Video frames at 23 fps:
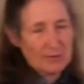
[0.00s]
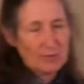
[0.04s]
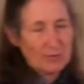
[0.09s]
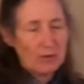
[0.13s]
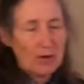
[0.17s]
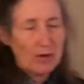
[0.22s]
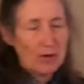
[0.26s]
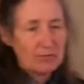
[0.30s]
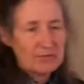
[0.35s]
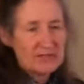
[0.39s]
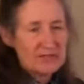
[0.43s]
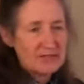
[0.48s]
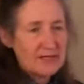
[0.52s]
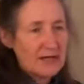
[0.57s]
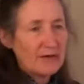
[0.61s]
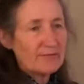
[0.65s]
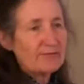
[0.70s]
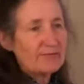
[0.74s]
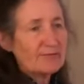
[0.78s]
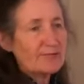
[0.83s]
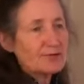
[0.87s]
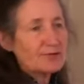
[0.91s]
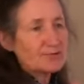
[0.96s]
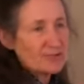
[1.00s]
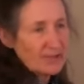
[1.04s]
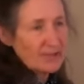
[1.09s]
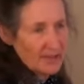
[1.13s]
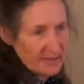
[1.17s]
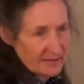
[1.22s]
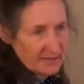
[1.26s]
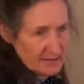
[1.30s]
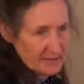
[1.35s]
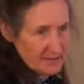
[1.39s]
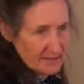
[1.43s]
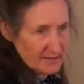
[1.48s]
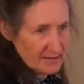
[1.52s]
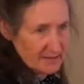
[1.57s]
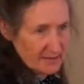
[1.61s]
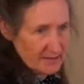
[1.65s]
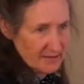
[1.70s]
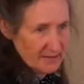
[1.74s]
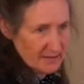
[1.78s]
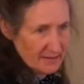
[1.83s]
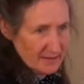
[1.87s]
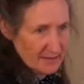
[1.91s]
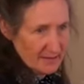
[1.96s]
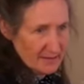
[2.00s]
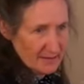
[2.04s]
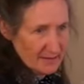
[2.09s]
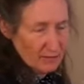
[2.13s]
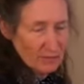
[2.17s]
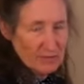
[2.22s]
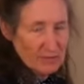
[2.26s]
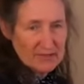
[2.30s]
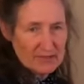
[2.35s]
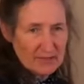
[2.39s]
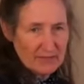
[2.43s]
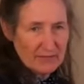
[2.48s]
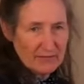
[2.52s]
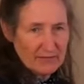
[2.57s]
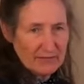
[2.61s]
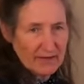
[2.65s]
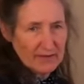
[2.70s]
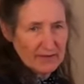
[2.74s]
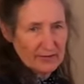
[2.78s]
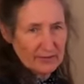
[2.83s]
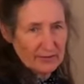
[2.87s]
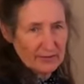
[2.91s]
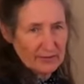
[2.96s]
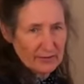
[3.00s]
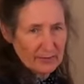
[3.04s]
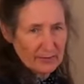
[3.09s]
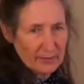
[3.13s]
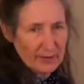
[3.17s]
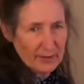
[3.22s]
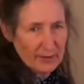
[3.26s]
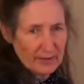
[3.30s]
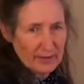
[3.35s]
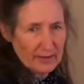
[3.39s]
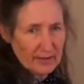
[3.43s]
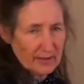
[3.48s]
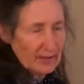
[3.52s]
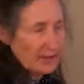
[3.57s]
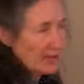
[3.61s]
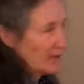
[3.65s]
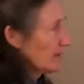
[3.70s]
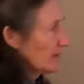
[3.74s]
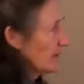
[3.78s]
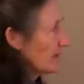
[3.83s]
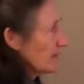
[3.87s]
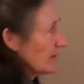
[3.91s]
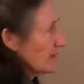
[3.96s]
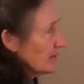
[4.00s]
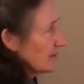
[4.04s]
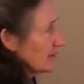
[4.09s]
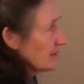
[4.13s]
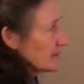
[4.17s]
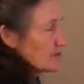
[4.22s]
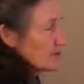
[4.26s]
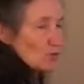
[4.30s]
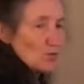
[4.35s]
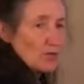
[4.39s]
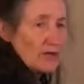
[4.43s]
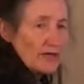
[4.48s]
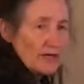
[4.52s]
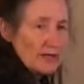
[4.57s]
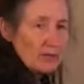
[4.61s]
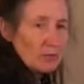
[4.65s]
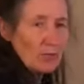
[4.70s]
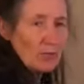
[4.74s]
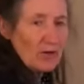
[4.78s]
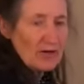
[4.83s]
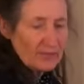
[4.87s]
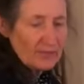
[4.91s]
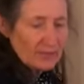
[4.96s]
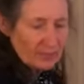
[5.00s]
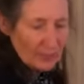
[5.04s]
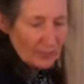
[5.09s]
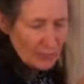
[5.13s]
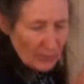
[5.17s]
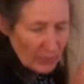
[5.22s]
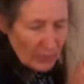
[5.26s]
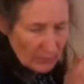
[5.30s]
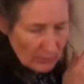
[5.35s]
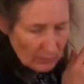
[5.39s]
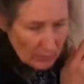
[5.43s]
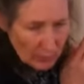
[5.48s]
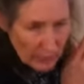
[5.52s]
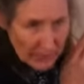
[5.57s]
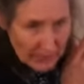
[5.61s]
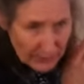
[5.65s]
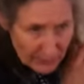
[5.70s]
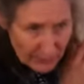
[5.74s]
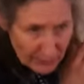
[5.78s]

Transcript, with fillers: But what was never addressed was the effect on the body. This wheat went through, went